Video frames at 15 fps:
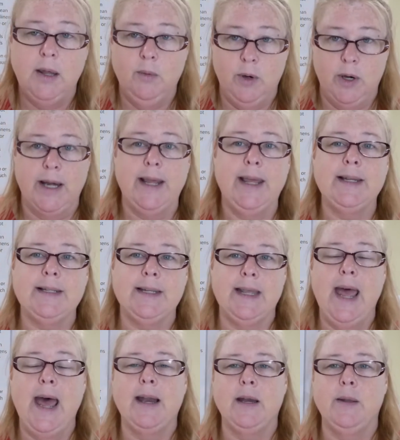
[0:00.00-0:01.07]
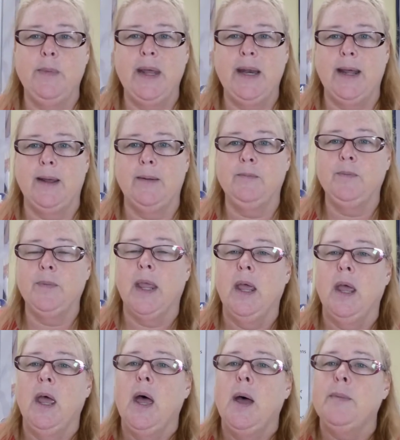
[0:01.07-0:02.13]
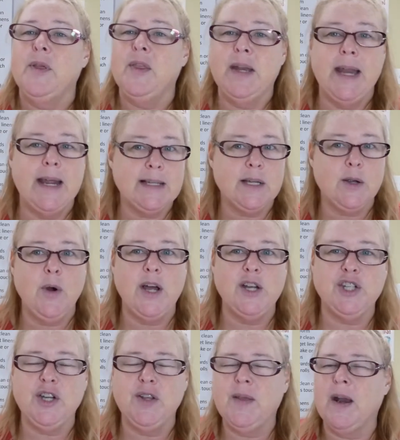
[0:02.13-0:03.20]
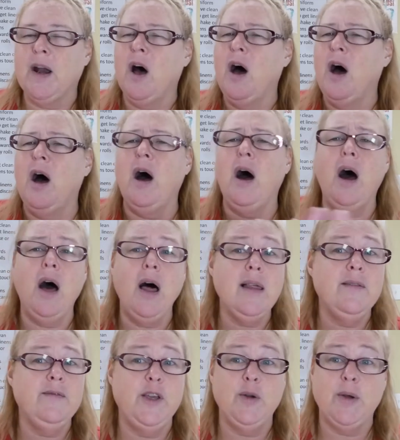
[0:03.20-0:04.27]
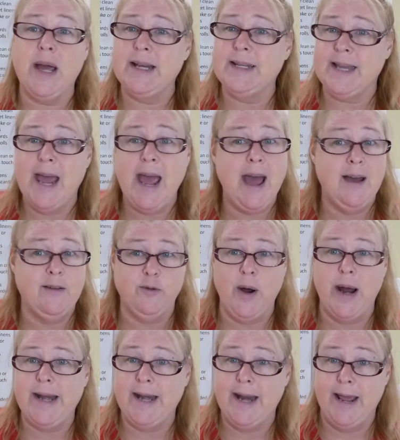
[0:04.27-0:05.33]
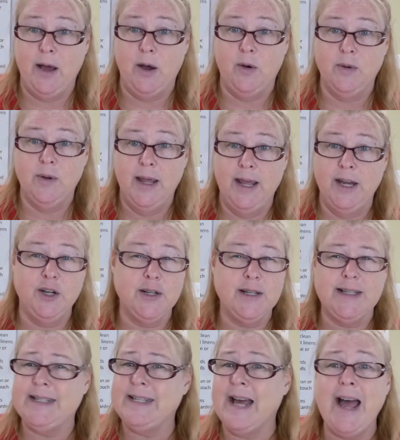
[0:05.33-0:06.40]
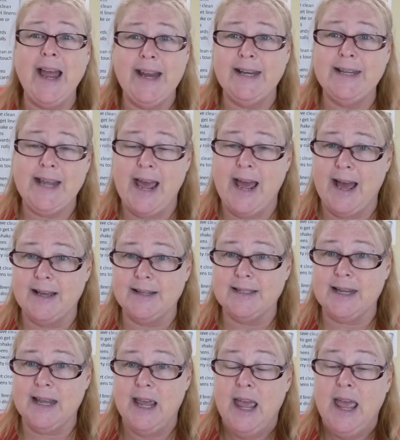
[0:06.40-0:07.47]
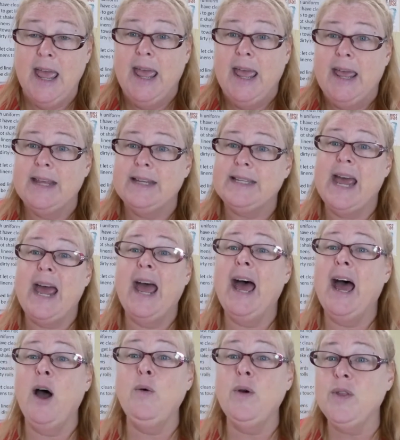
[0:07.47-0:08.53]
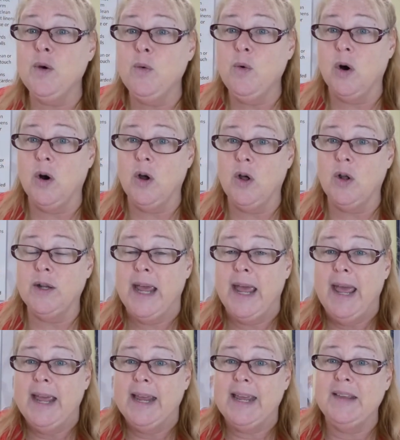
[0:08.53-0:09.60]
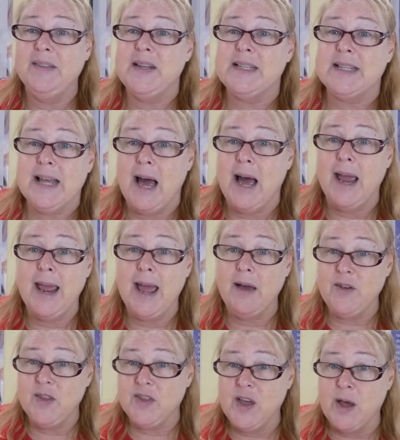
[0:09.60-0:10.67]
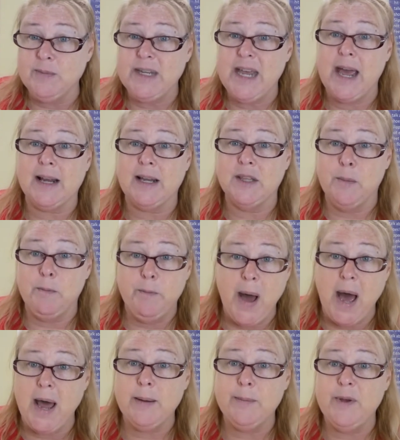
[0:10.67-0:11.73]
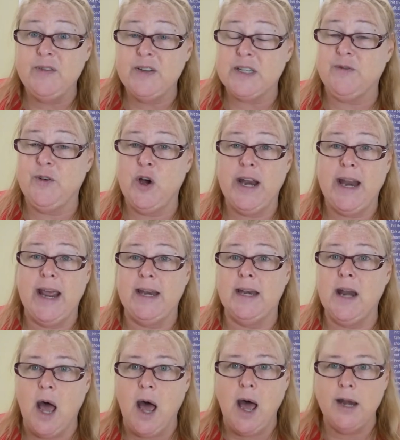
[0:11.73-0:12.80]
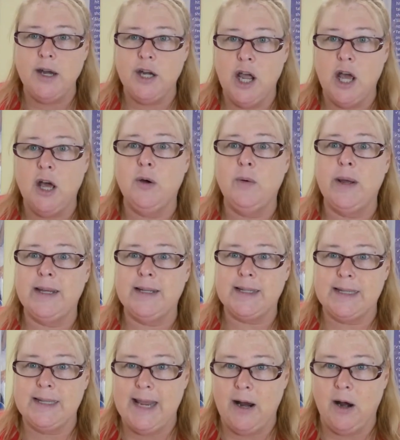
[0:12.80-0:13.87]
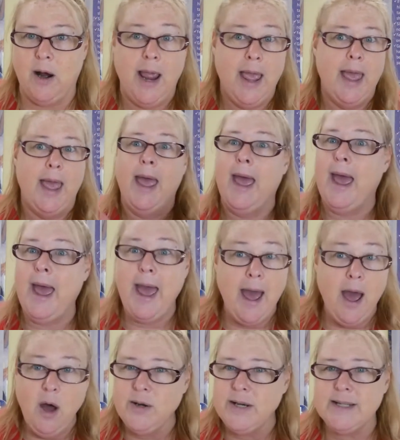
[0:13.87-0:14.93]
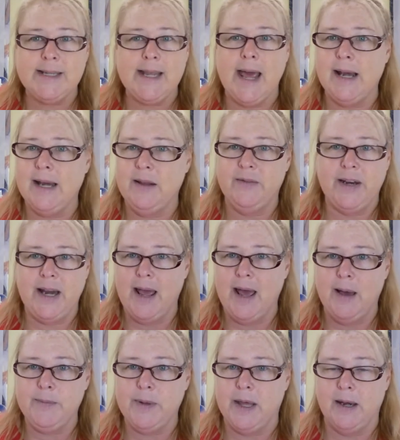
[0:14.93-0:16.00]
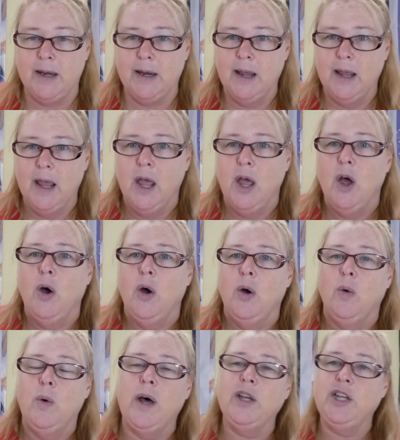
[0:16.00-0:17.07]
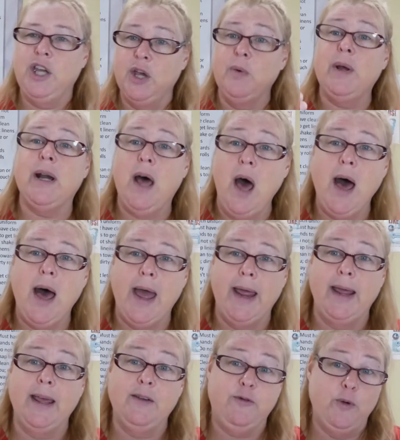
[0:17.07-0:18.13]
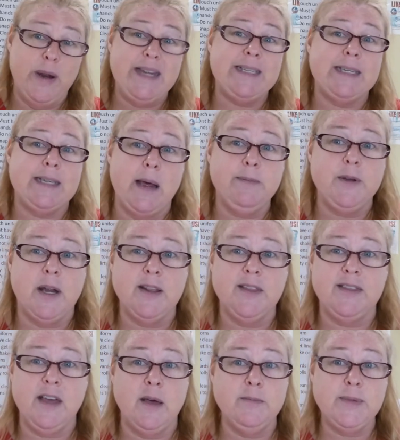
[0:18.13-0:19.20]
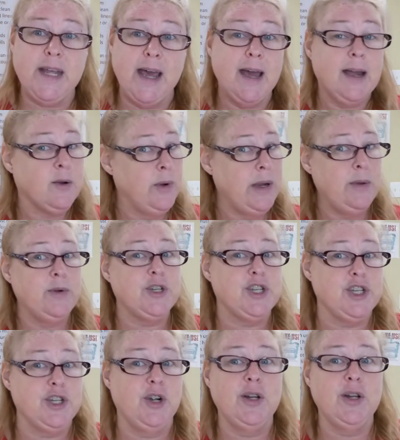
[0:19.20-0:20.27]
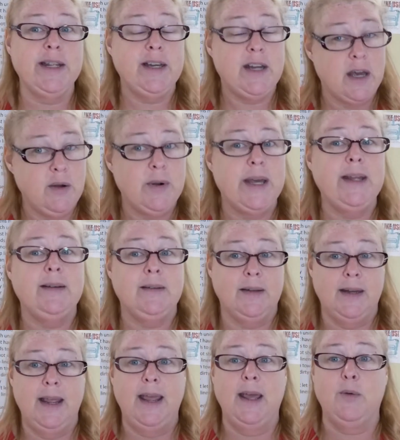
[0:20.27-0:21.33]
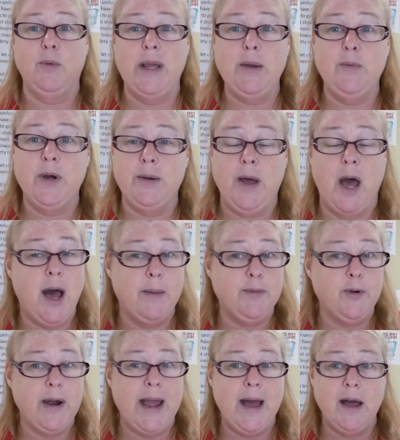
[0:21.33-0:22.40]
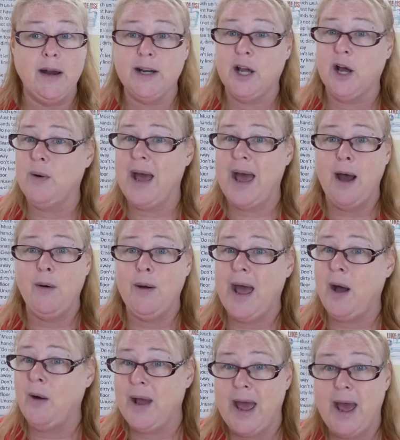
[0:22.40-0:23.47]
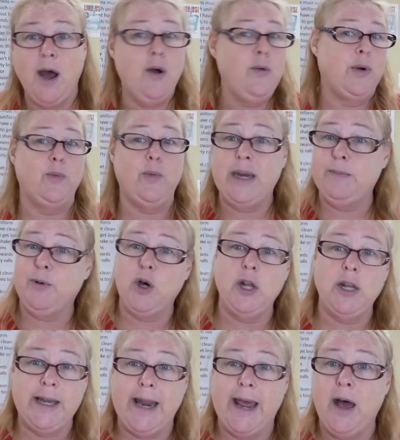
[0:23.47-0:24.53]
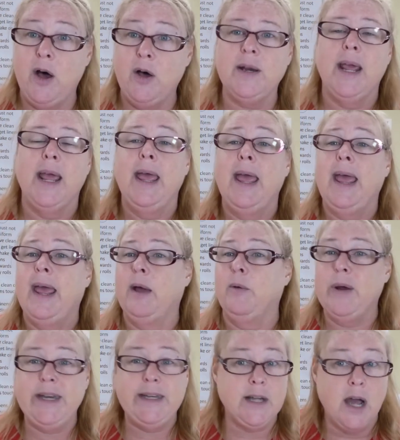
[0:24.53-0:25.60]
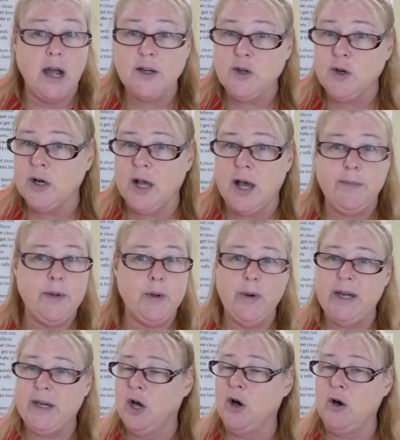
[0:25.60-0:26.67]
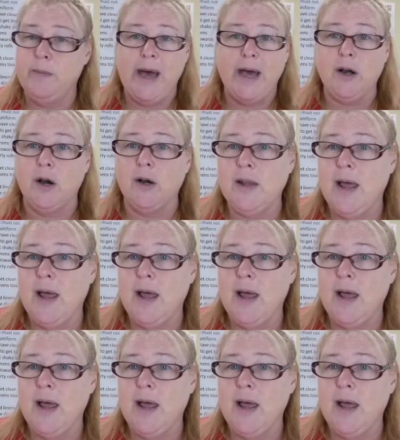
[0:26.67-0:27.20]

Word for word: We're going to get to that in a minute. But the next question that all of you guys have right now, and you're dying to ask, is how in the world can this guy have a thumbtack in the bottom of his foot and not know it's there? How does that even happen? Well, you and I, if we stepped on a thumbtack, we would surely know it. And we would hop around and go, ow, ow, ow, and we'd pull it out, and we'd doctor it up, and we'd go about our